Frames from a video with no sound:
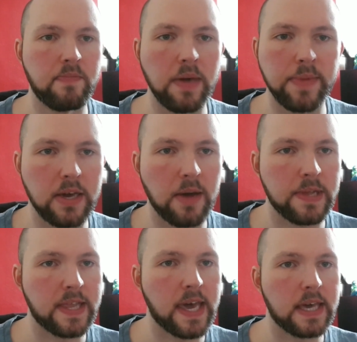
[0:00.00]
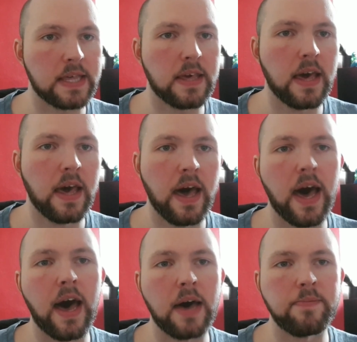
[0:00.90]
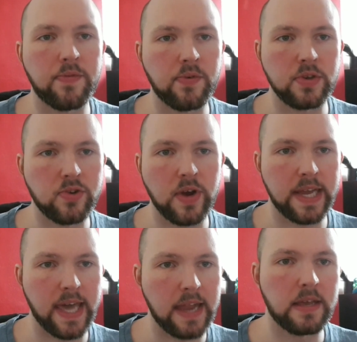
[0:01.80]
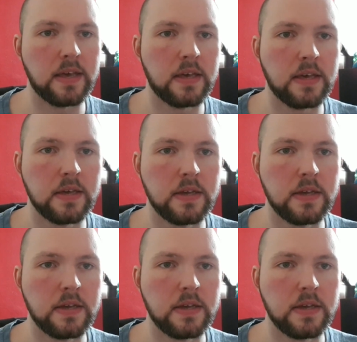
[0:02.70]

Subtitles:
maybe a couple of days, before you try it again.